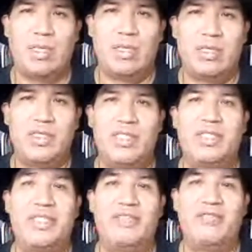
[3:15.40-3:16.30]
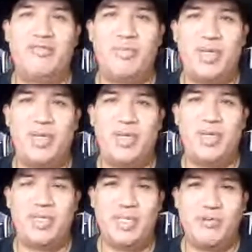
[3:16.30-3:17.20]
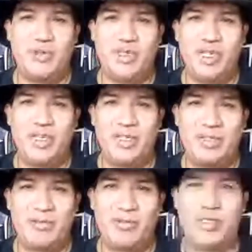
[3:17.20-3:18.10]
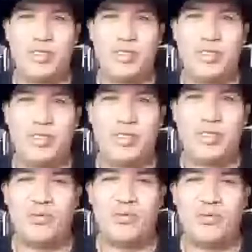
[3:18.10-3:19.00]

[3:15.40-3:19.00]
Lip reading: sensitive information that we're sharing, which is the truth.